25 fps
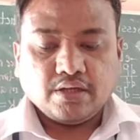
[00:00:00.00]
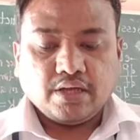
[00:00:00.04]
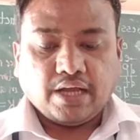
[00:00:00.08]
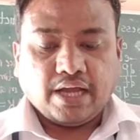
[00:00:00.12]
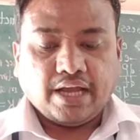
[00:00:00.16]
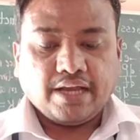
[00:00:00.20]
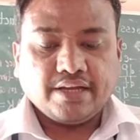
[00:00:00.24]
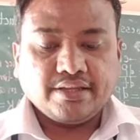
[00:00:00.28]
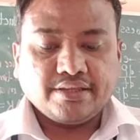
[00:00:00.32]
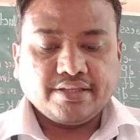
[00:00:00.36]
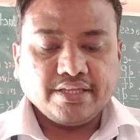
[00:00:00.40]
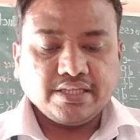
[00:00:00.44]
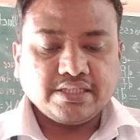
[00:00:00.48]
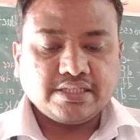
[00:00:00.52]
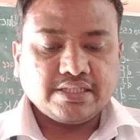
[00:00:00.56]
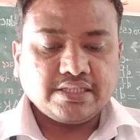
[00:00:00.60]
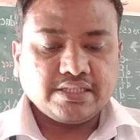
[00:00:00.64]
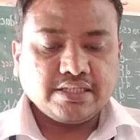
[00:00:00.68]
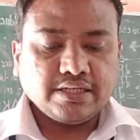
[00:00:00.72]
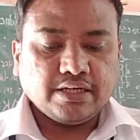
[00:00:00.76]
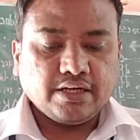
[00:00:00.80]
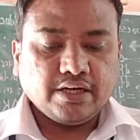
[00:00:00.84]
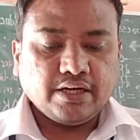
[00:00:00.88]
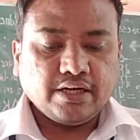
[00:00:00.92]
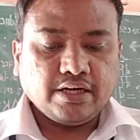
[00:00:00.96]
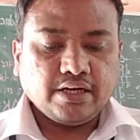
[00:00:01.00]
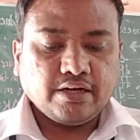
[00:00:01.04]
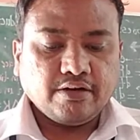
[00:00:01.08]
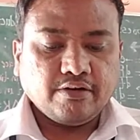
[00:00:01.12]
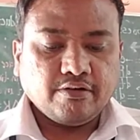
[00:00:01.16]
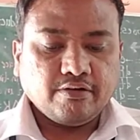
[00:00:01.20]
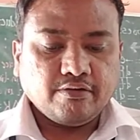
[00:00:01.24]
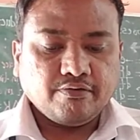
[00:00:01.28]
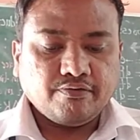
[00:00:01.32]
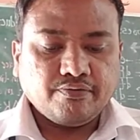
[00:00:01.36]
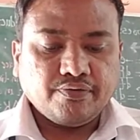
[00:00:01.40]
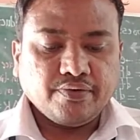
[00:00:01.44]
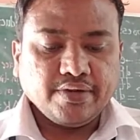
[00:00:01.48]
and this
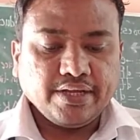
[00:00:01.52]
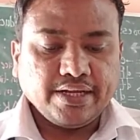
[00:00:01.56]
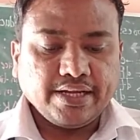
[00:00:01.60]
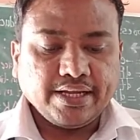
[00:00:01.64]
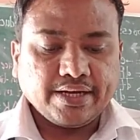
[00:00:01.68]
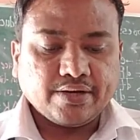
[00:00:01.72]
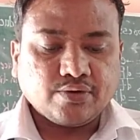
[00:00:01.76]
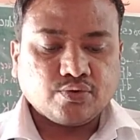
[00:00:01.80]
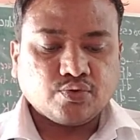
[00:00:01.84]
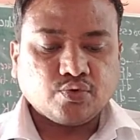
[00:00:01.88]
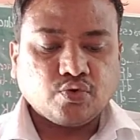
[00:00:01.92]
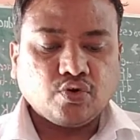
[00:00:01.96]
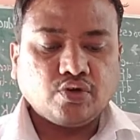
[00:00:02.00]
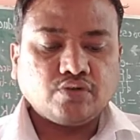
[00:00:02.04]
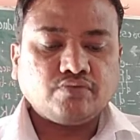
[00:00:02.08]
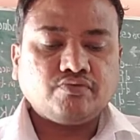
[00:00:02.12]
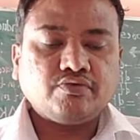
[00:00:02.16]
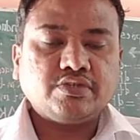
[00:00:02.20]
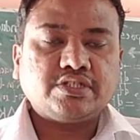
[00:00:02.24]
free electron